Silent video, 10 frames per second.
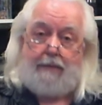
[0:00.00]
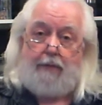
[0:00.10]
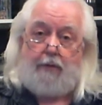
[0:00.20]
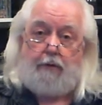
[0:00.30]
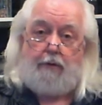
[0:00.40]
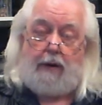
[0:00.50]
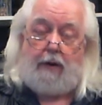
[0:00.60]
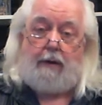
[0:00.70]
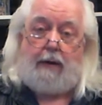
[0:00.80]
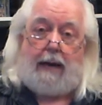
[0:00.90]
my third
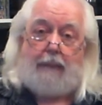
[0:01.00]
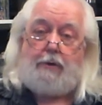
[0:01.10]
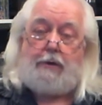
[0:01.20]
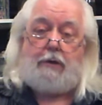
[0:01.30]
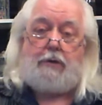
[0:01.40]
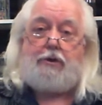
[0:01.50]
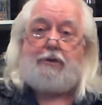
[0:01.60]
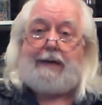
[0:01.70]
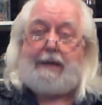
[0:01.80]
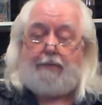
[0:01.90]
finger and I'm going to go to
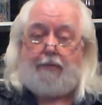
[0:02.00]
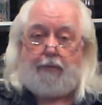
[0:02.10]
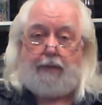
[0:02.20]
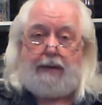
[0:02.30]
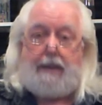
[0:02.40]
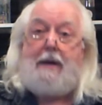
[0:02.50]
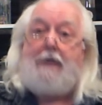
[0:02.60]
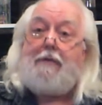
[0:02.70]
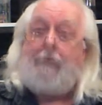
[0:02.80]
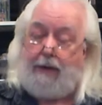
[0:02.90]
string number 3,
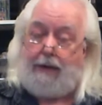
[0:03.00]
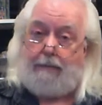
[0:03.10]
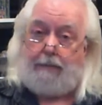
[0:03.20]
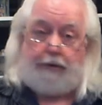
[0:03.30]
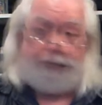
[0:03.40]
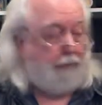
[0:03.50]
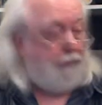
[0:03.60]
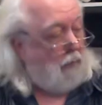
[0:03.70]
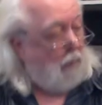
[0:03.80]
fret number 2.